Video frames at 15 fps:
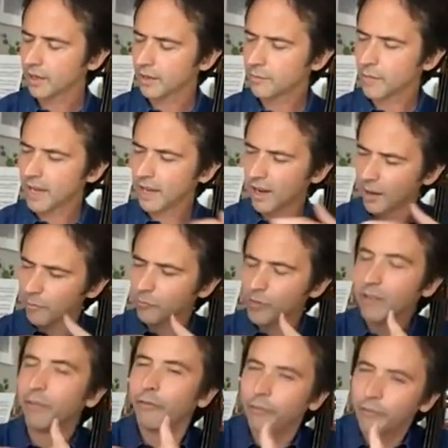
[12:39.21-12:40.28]

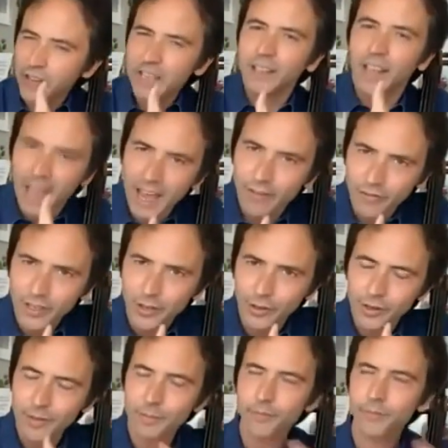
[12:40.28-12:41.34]
will feel heavier,